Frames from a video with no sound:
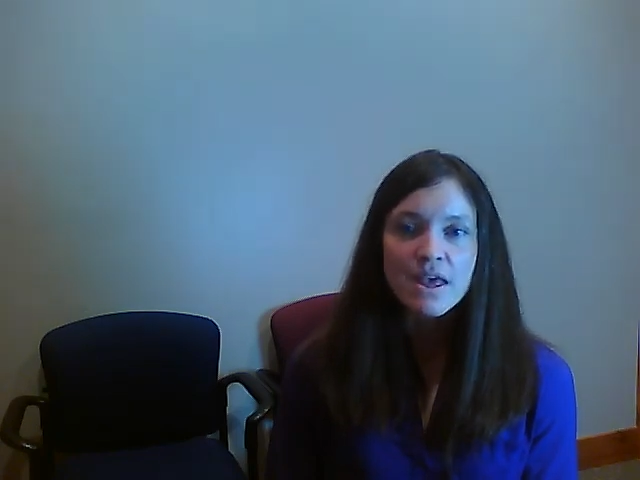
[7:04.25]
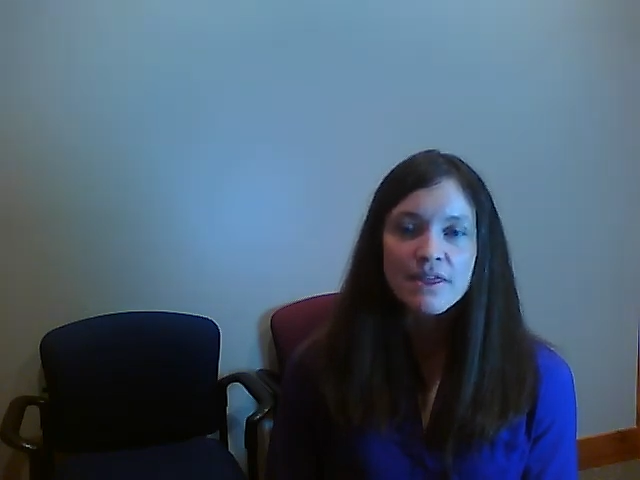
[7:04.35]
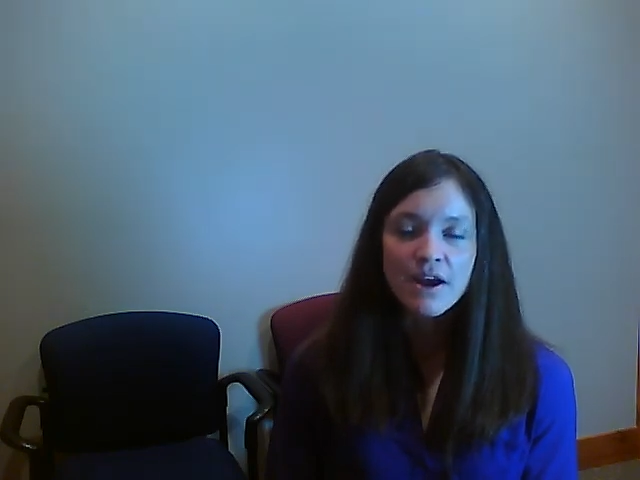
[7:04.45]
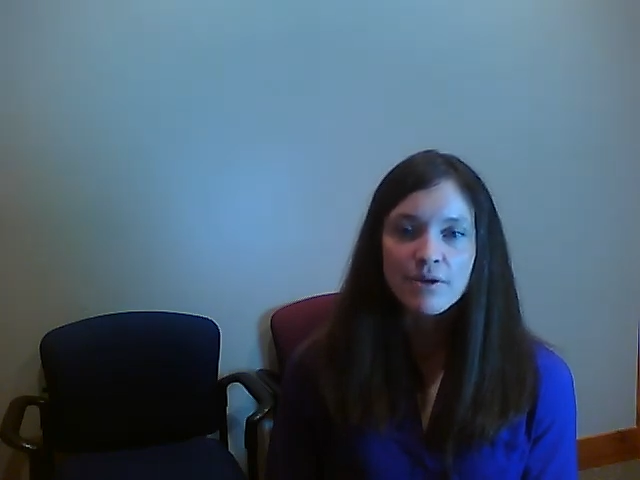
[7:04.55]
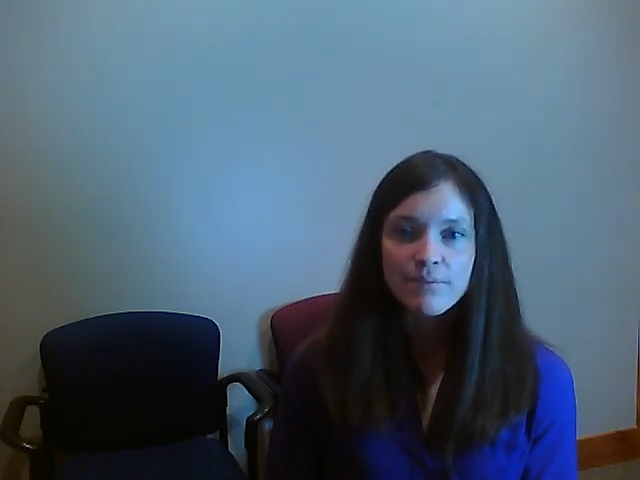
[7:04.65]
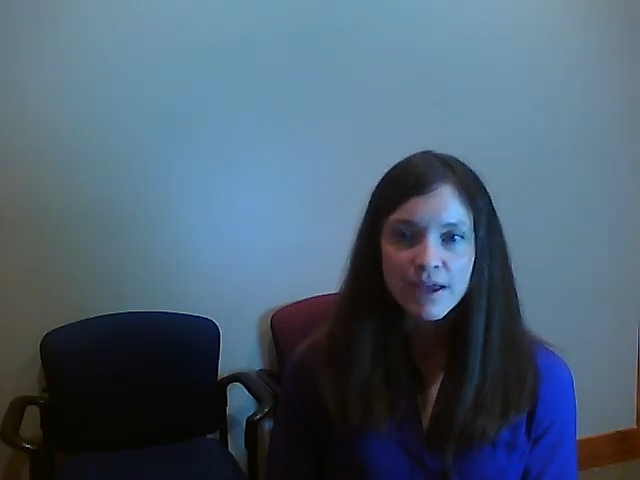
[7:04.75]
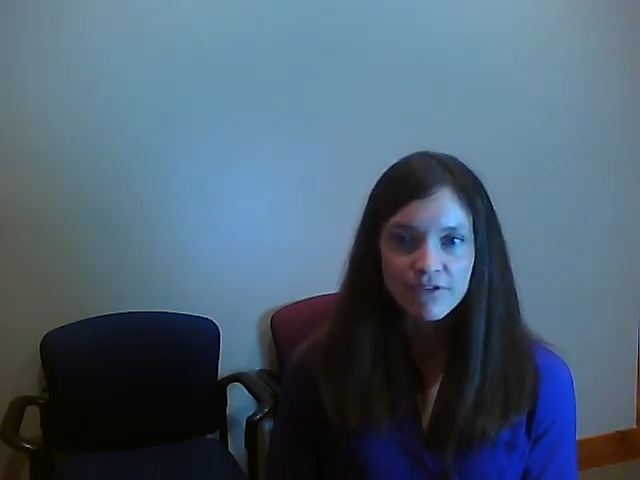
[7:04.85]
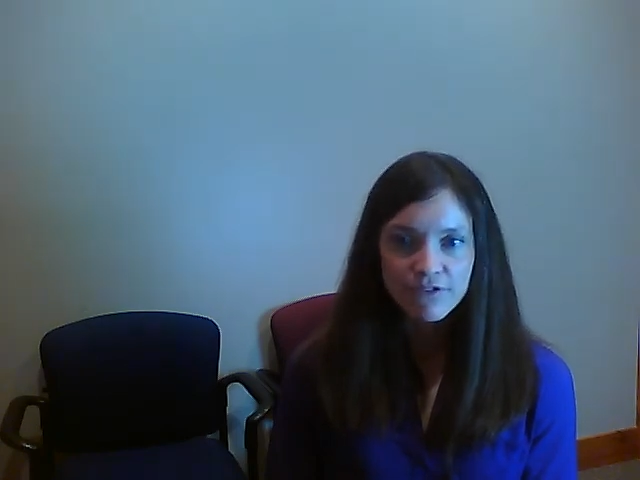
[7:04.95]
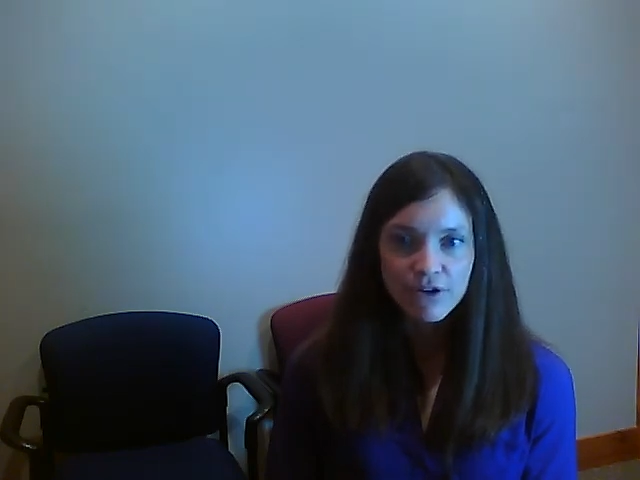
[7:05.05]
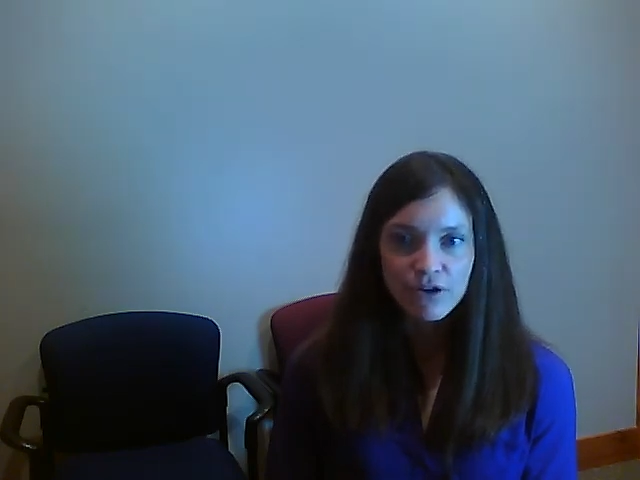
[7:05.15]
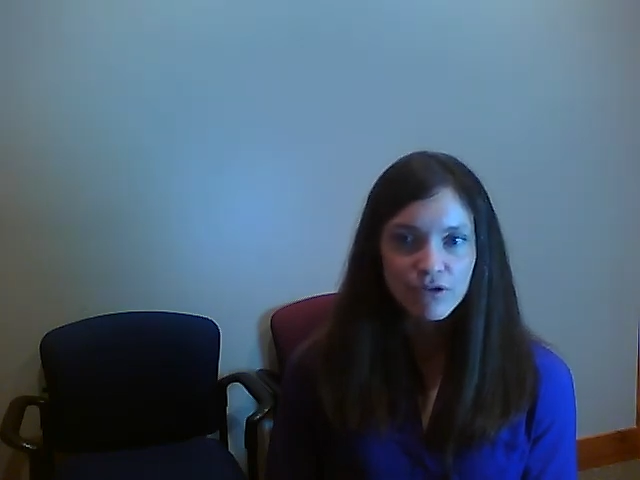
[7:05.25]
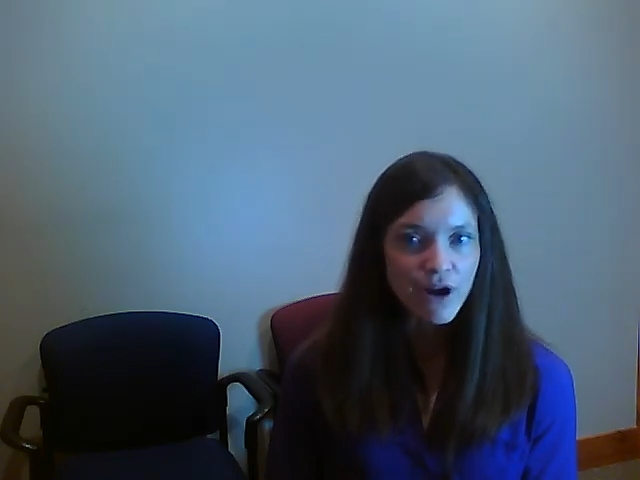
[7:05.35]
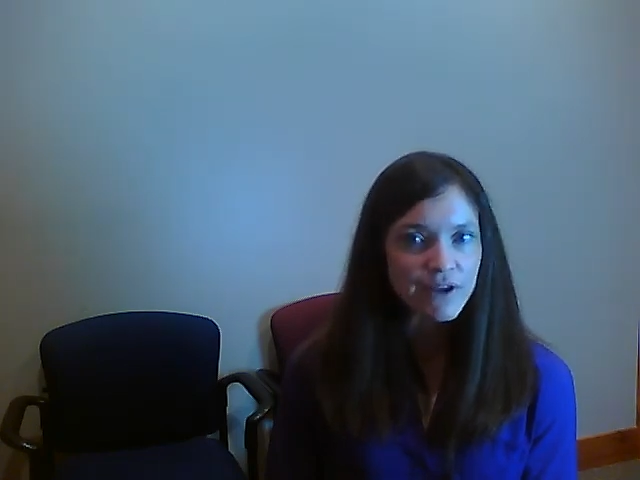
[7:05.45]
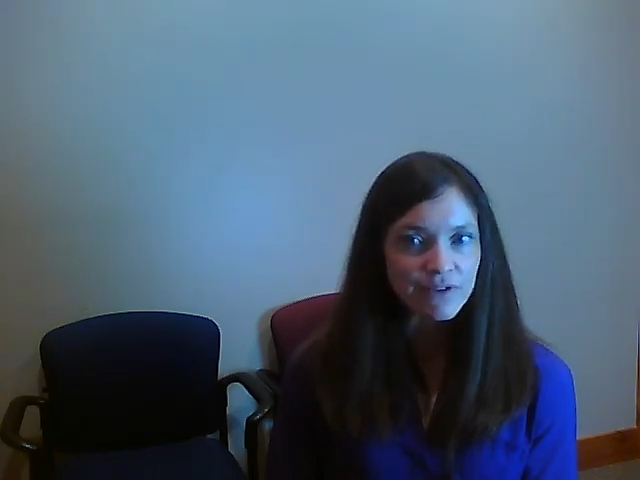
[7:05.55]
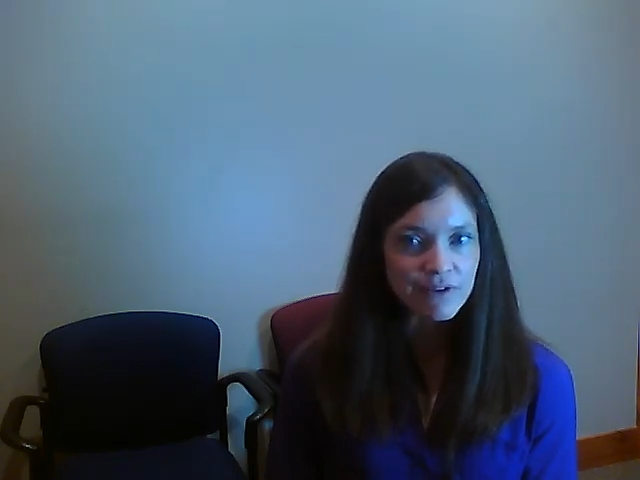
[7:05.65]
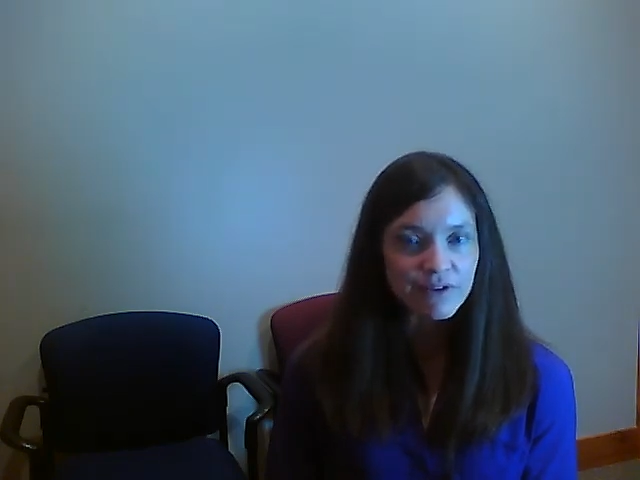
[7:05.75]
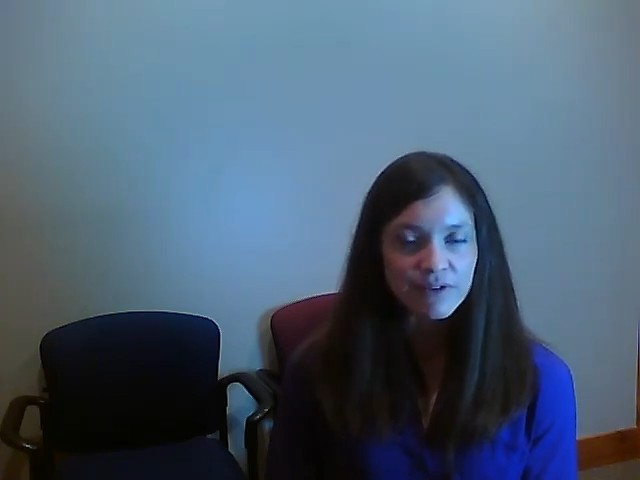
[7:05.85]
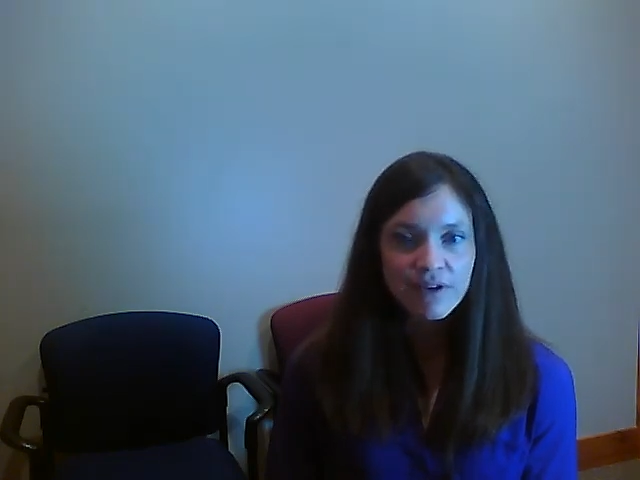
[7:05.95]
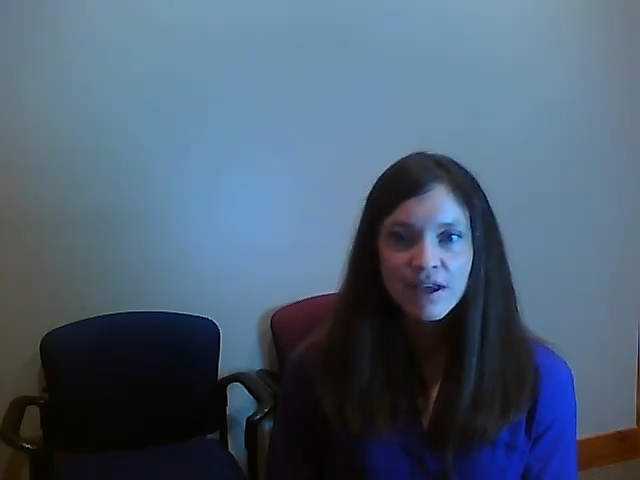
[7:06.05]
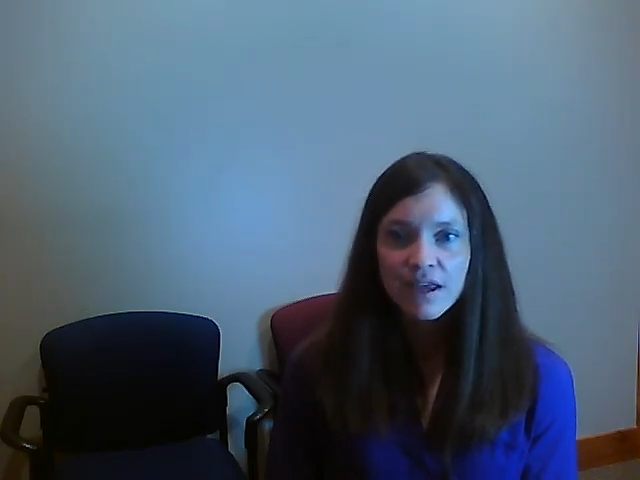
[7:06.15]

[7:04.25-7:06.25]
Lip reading: They are meant for crisis